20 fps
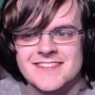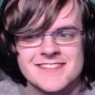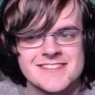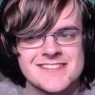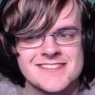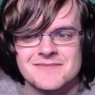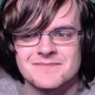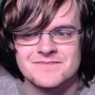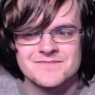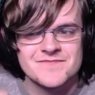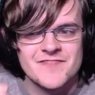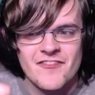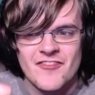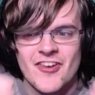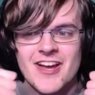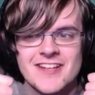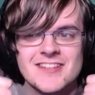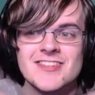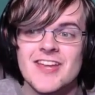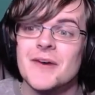Just
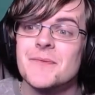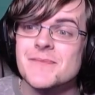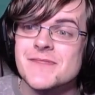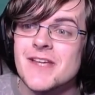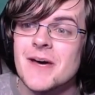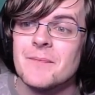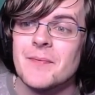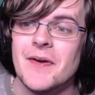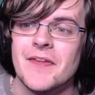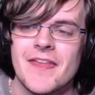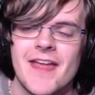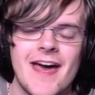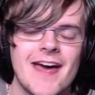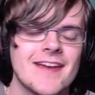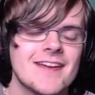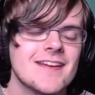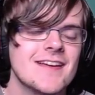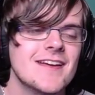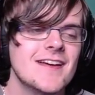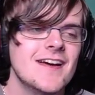fucking thumbs up on
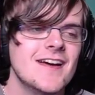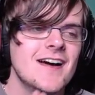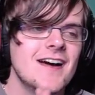that.